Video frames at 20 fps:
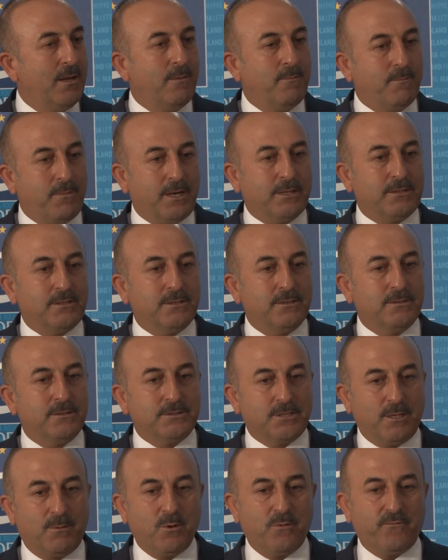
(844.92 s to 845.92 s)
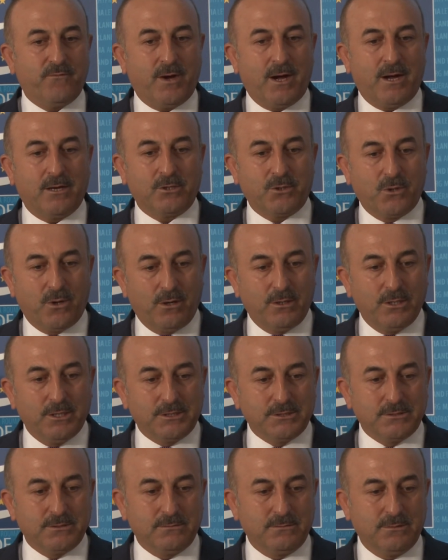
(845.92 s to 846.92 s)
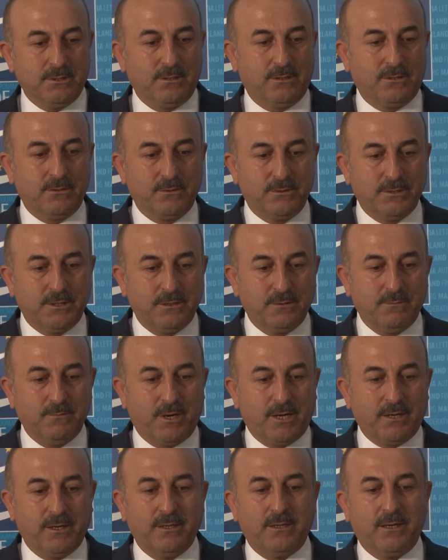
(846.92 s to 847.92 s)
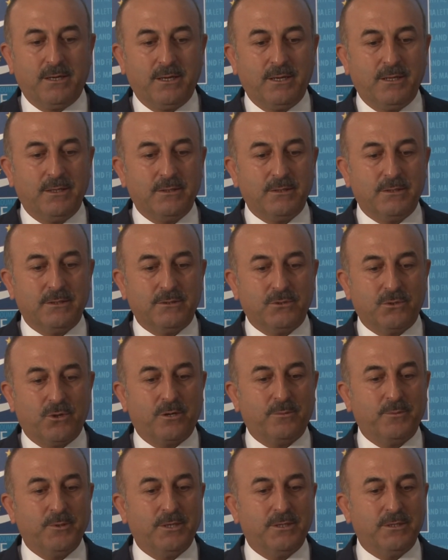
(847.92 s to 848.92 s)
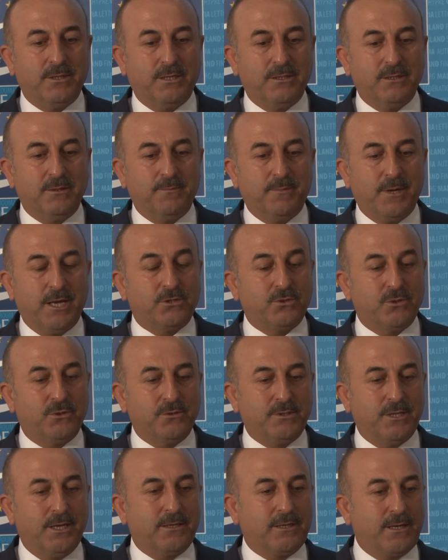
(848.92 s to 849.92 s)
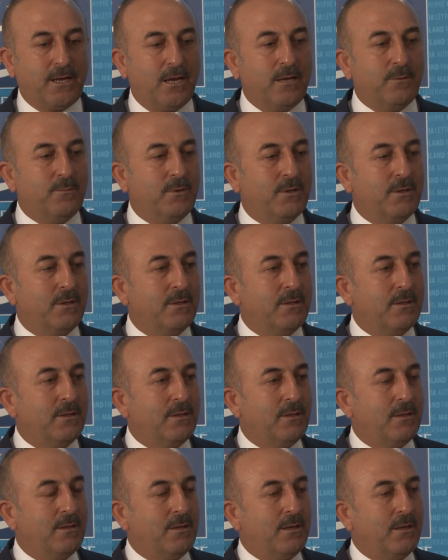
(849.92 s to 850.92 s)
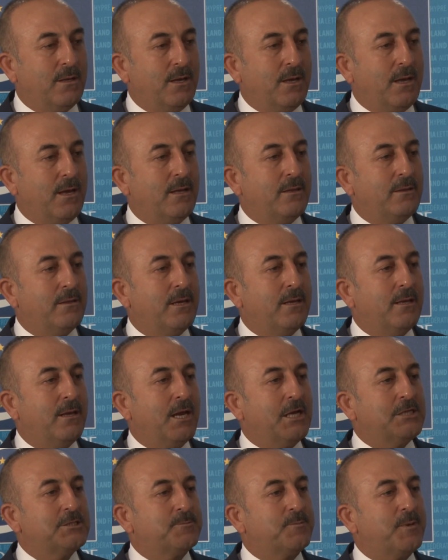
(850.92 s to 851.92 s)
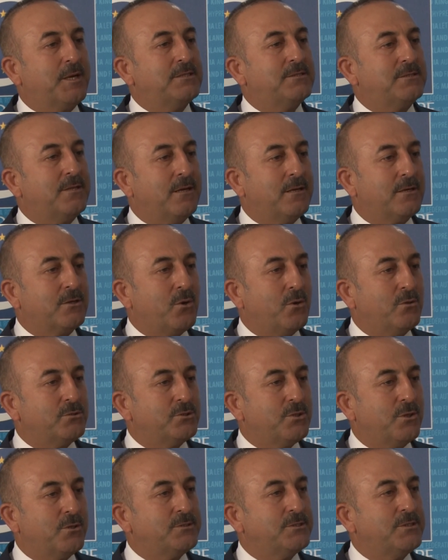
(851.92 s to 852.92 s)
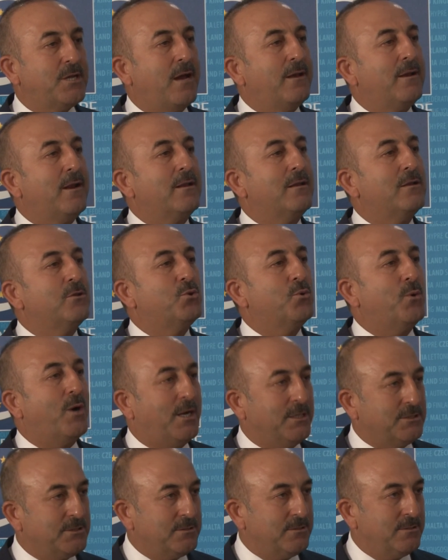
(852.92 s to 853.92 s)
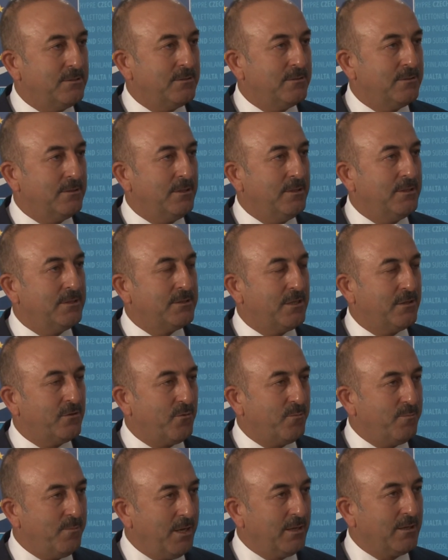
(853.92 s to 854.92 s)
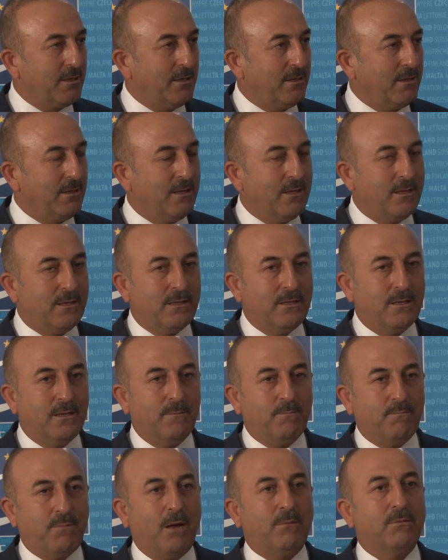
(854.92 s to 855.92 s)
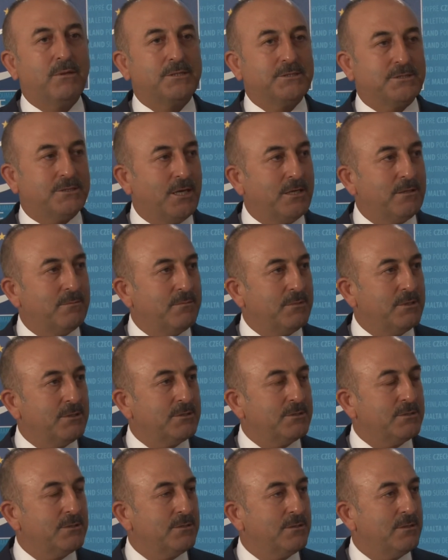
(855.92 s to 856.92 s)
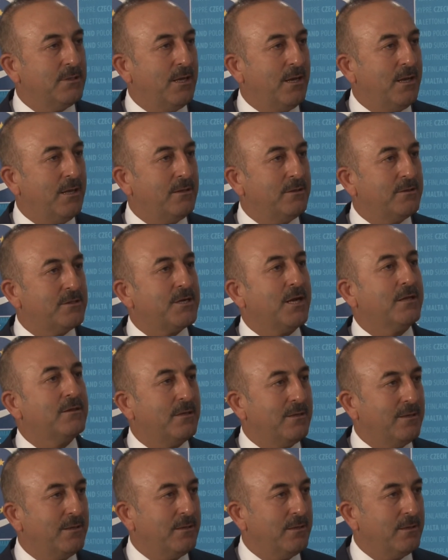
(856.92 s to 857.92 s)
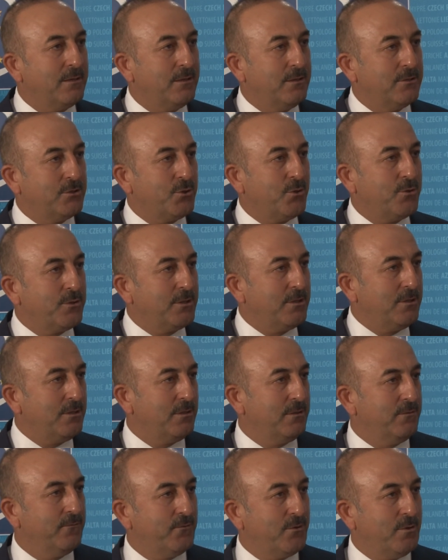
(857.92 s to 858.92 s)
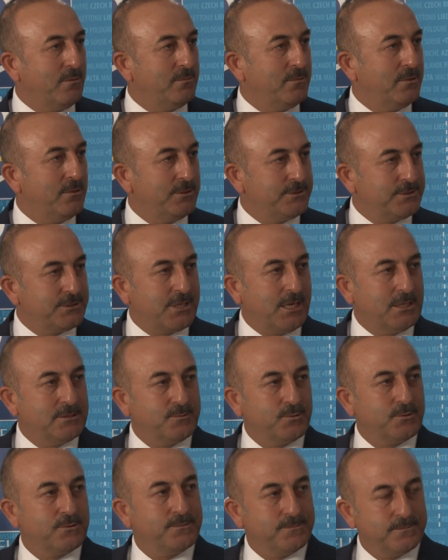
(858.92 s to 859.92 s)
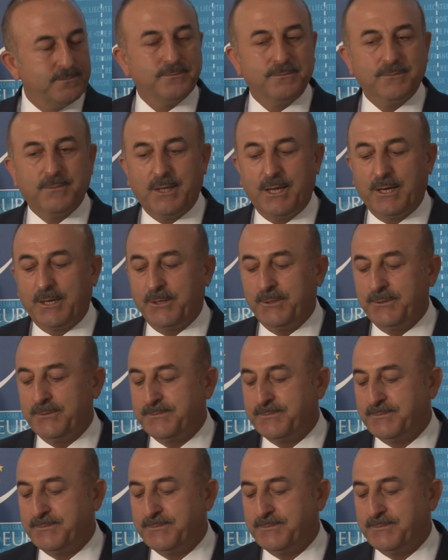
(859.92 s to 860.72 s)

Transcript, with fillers: But some of our colleagues, including Marina and Thorbjørn and Pedro, they came and they expressed their concerns directly to us instead of making public statements and threatening Turkey from Strasbourg. Thank you.